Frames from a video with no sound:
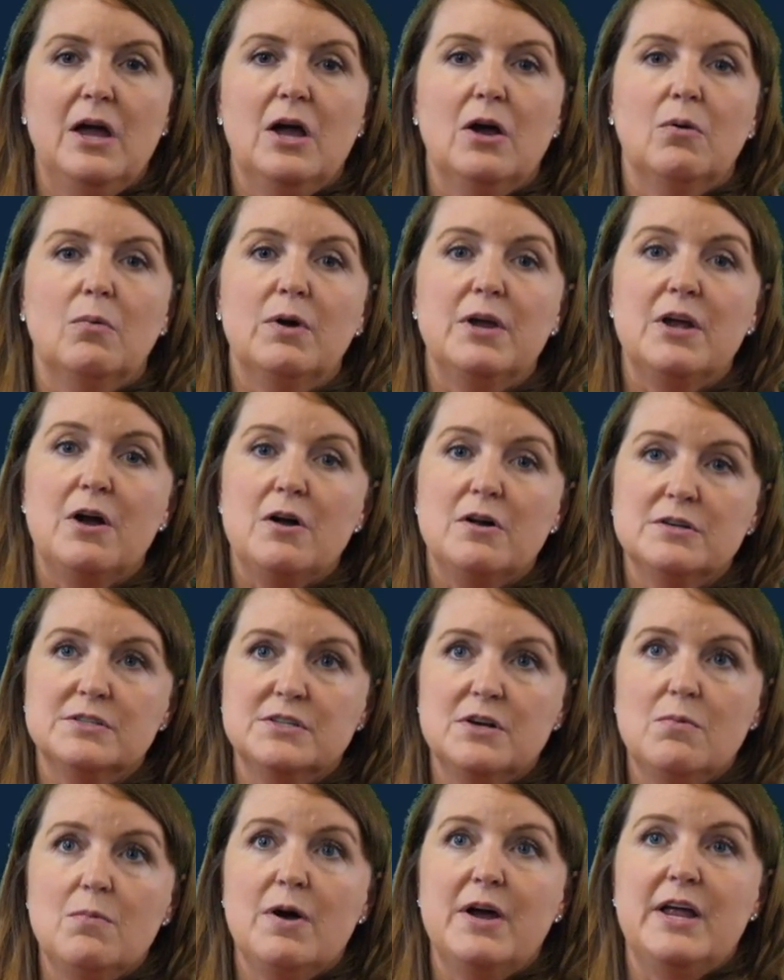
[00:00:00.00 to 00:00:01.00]
we
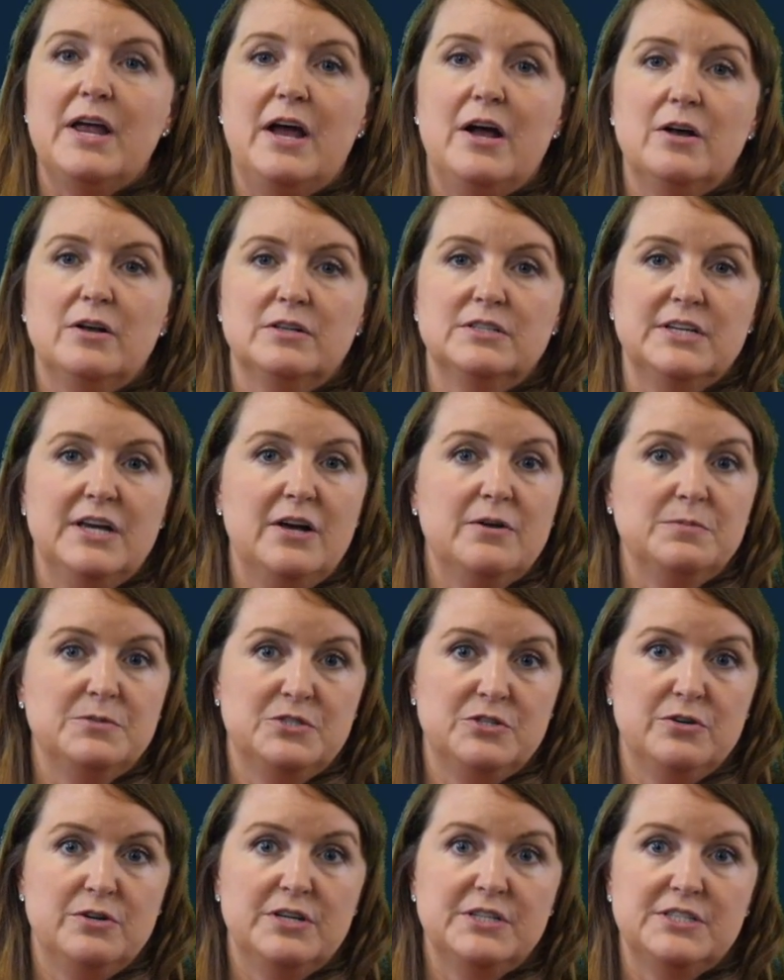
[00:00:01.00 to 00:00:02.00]
also want to help
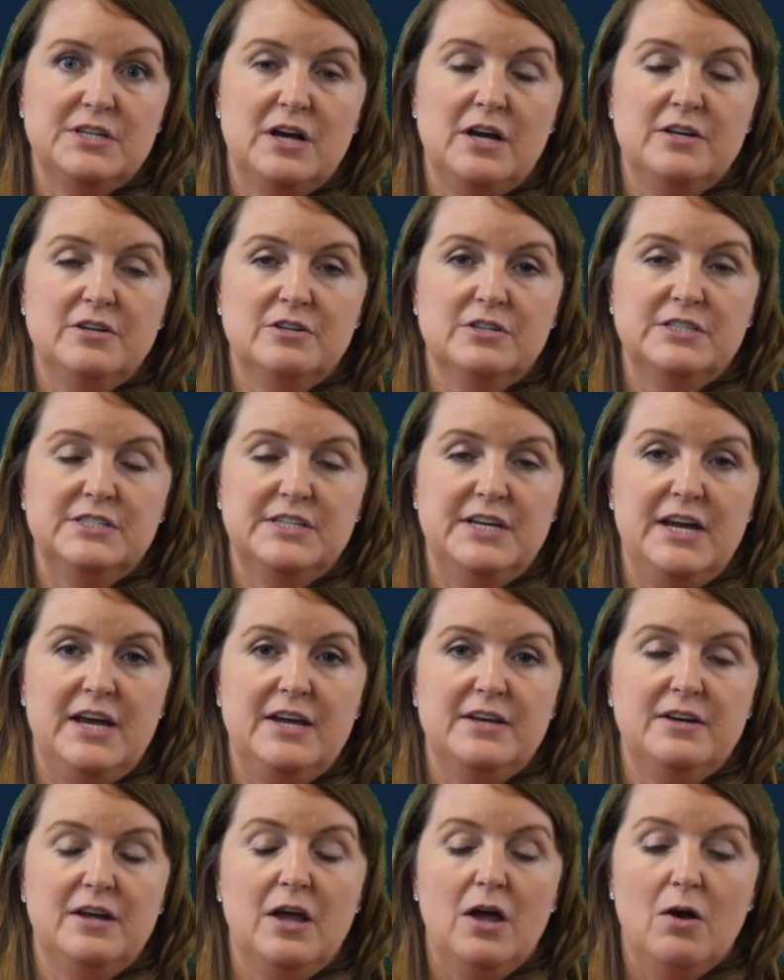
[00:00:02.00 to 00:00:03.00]
students
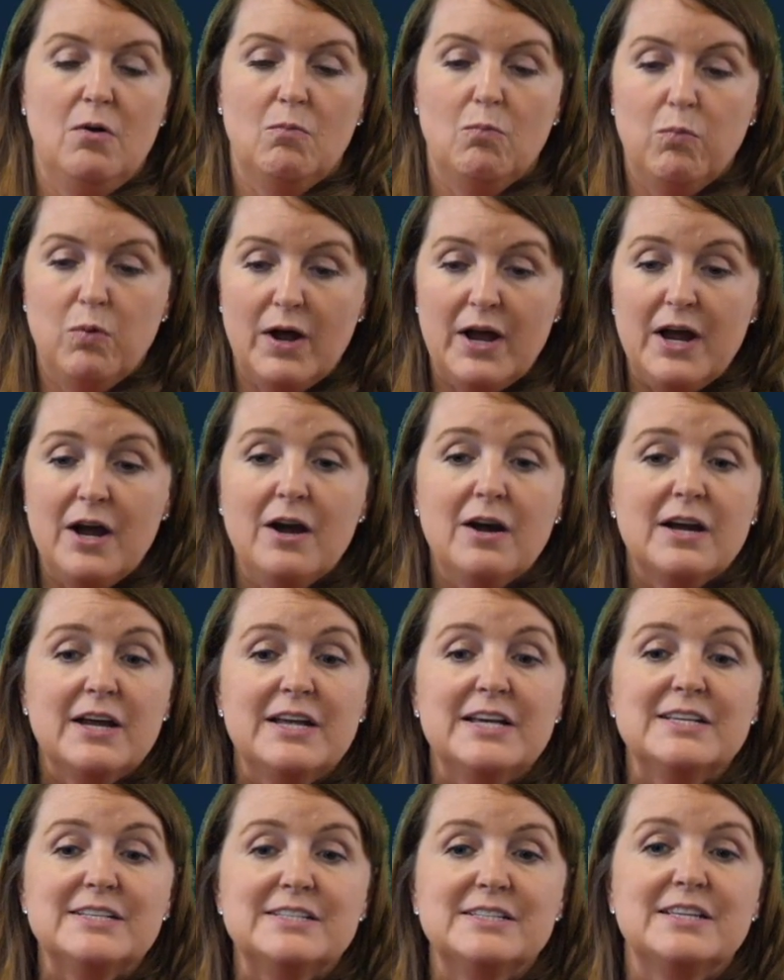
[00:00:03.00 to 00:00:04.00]
understand where
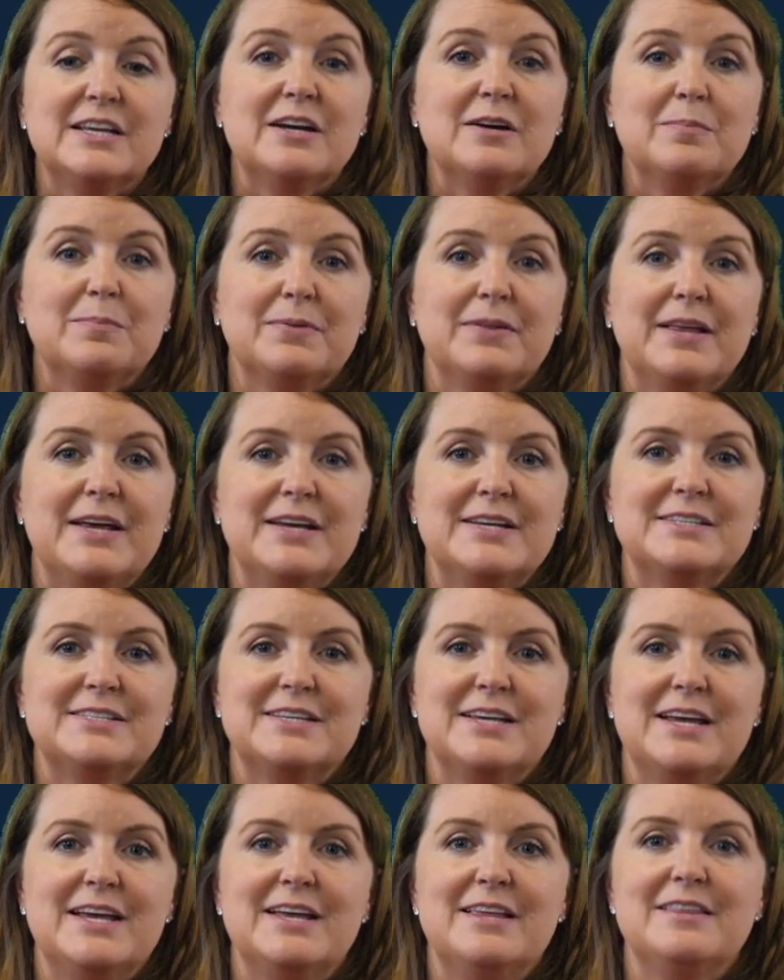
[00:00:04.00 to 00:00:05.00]
is their
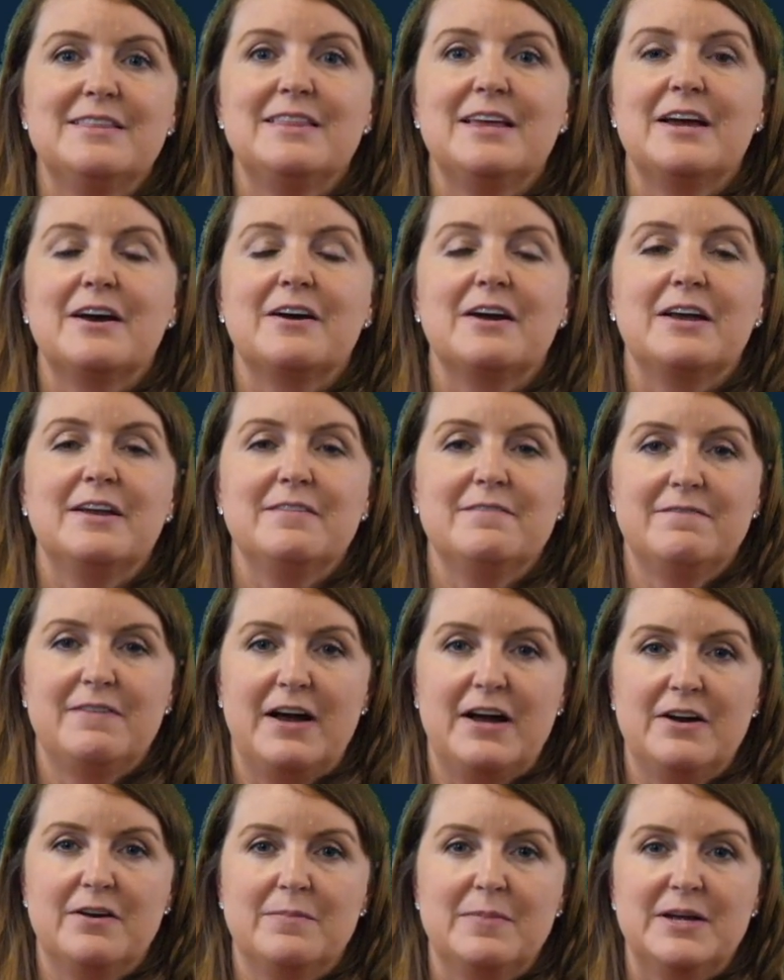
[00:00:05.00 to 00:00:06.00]
place in their
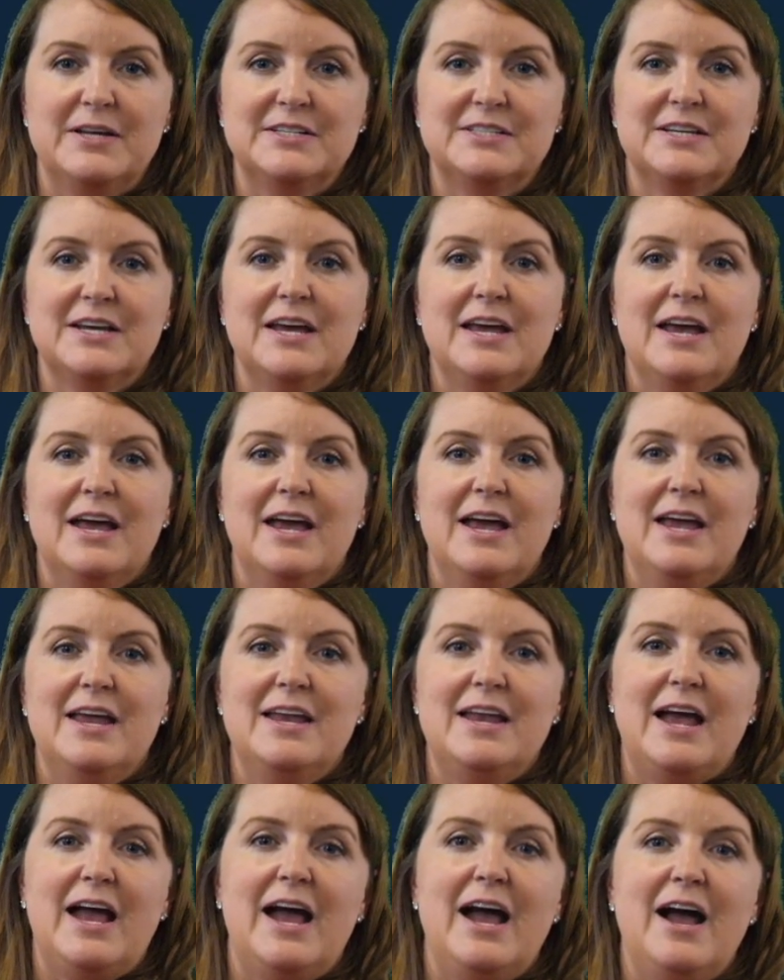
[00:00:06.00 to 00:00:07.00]
environment
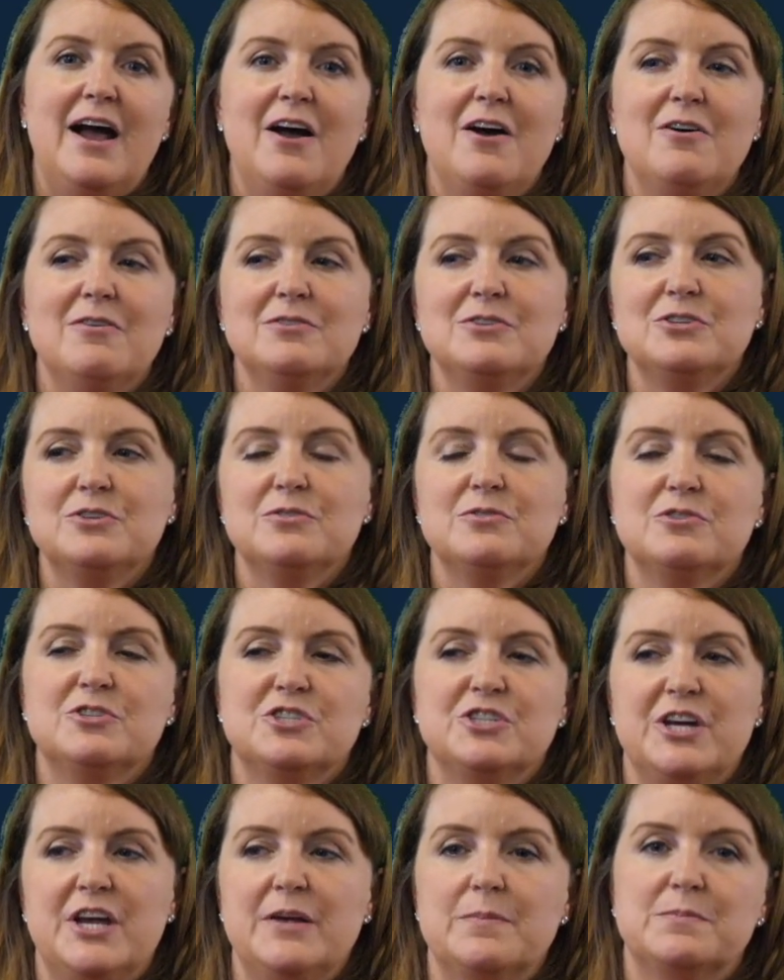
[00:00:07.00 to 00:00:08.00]
and how do
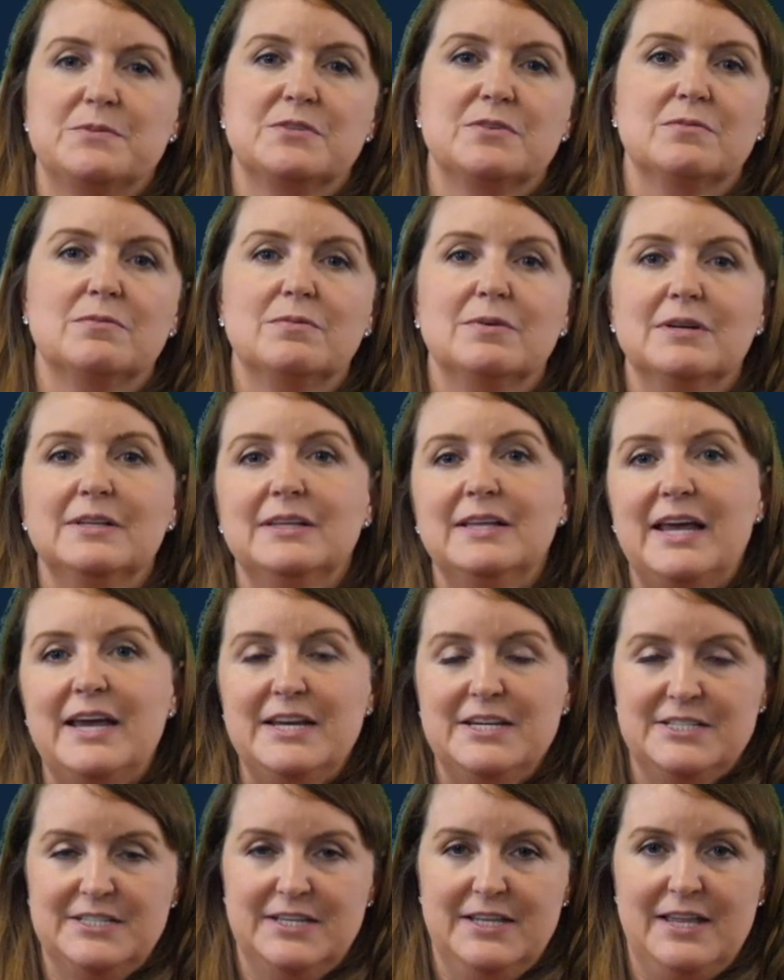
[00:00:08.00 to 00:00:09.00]
shapes
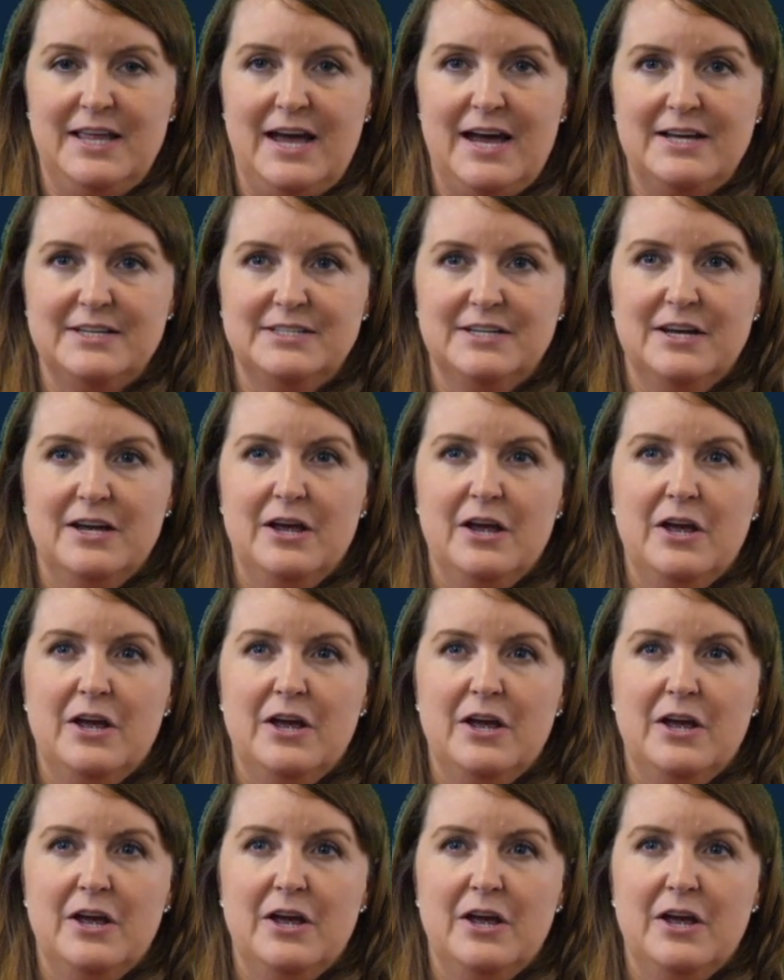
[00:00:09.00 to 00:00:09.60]
relate to that.